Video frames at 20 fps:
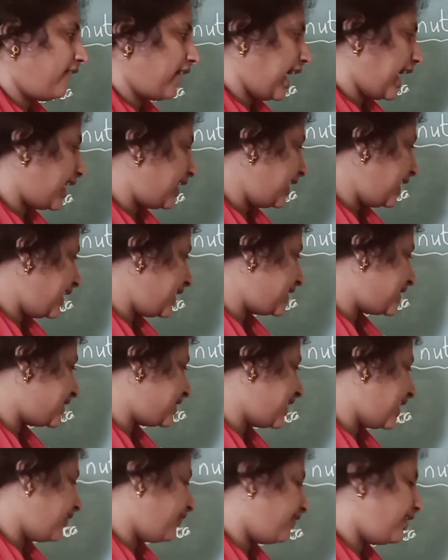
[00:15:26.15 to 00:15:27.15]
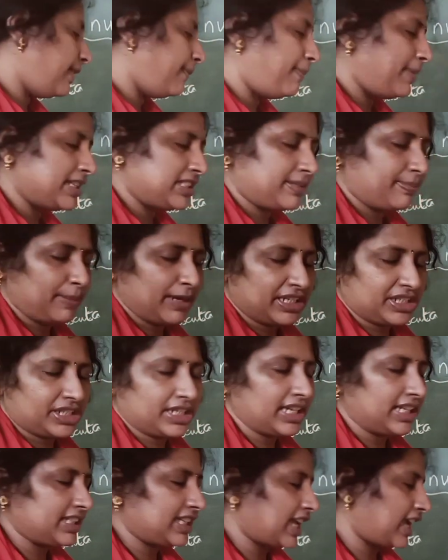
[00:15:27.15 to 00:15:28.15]
and it's develop a
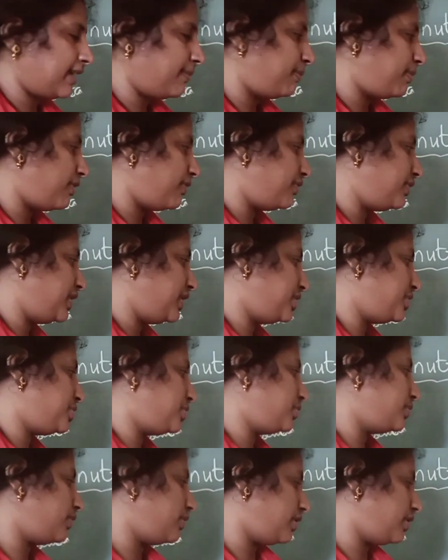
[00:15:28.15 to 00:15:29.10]
special type of tissue,